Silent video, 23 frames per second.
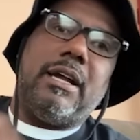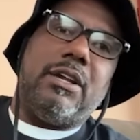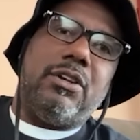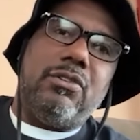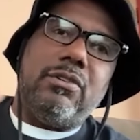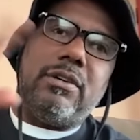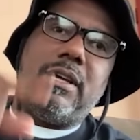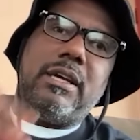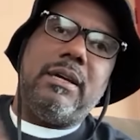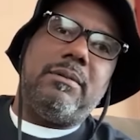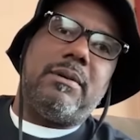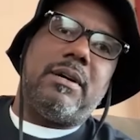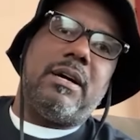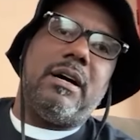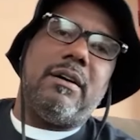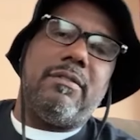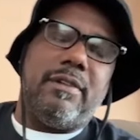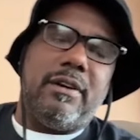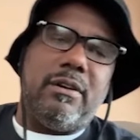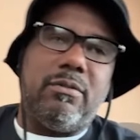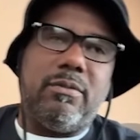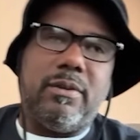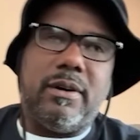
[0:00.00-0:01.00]
You keep
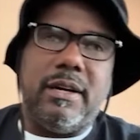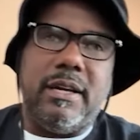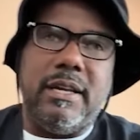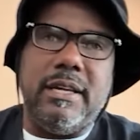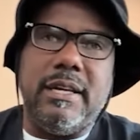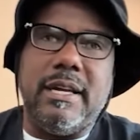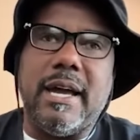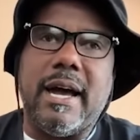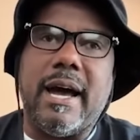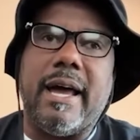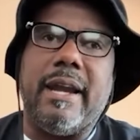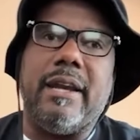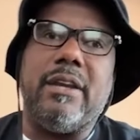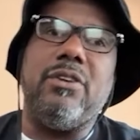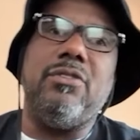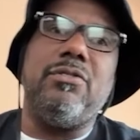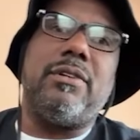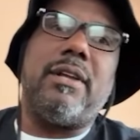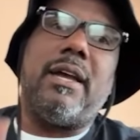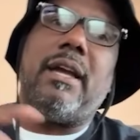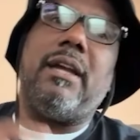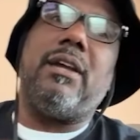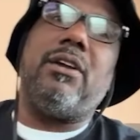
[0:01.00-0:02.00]
coveting what he got and you
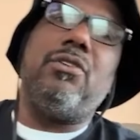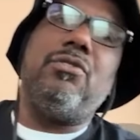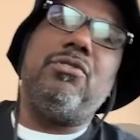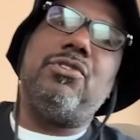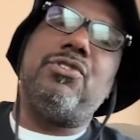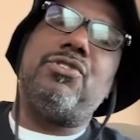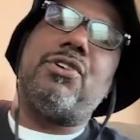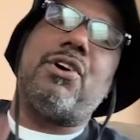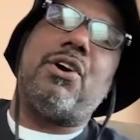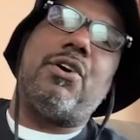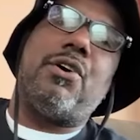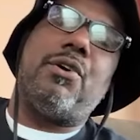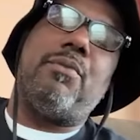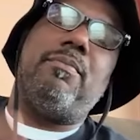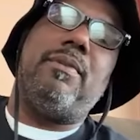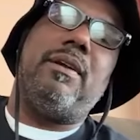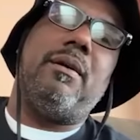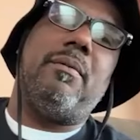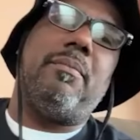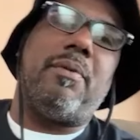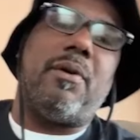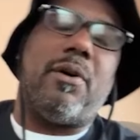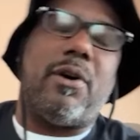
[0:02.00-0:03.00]
think you deserve to be
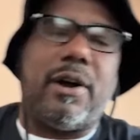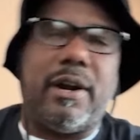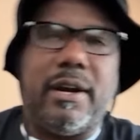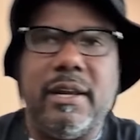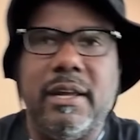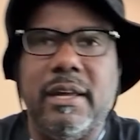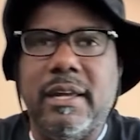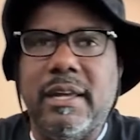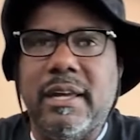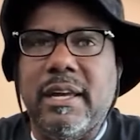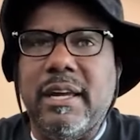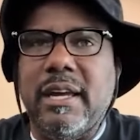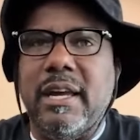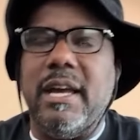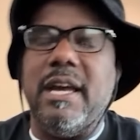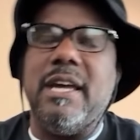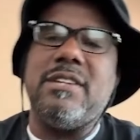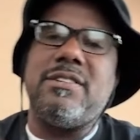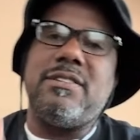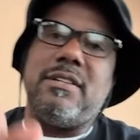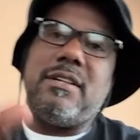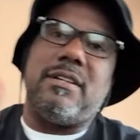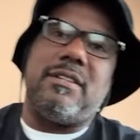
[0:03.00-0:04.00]
a part of
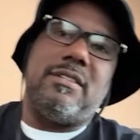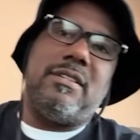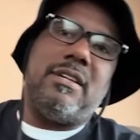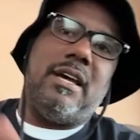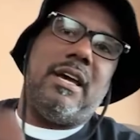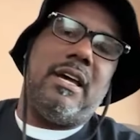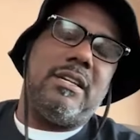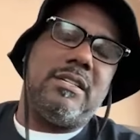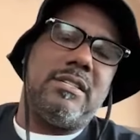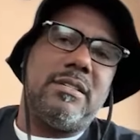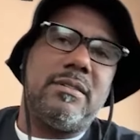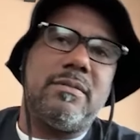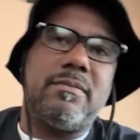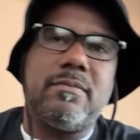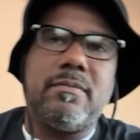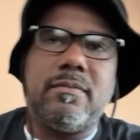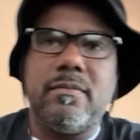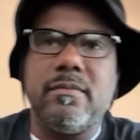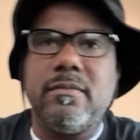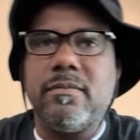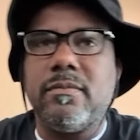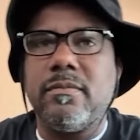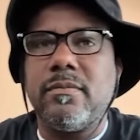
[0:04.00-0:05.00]
his success
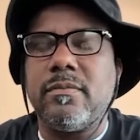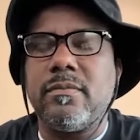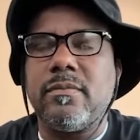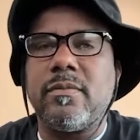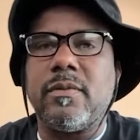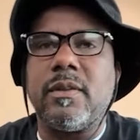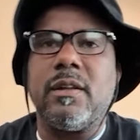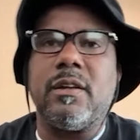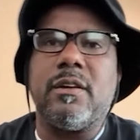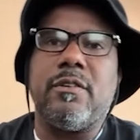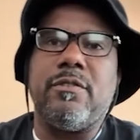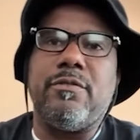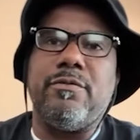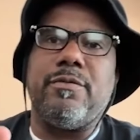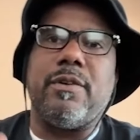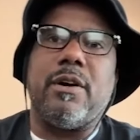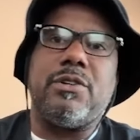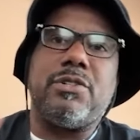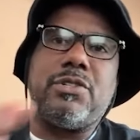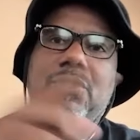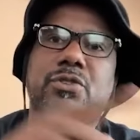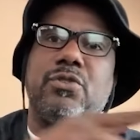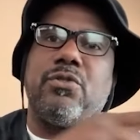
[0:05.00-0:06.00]

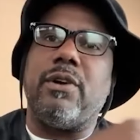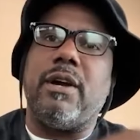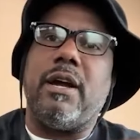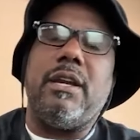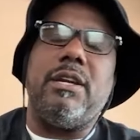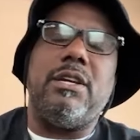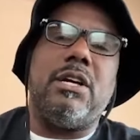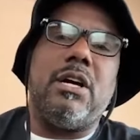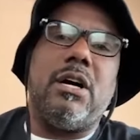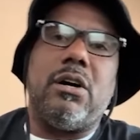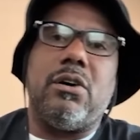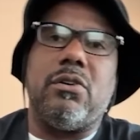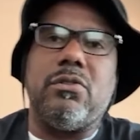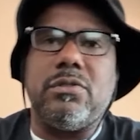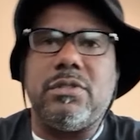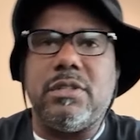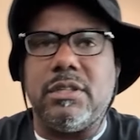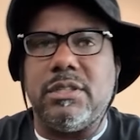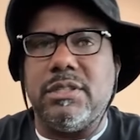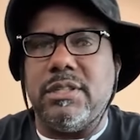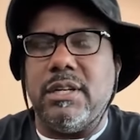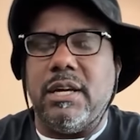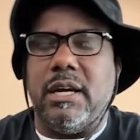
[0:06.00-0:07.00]
versus creating your own
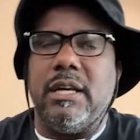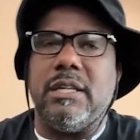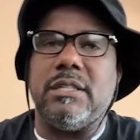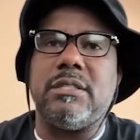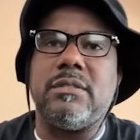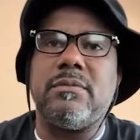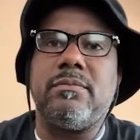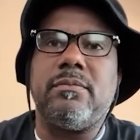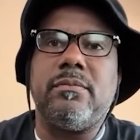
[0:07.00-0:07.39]
success.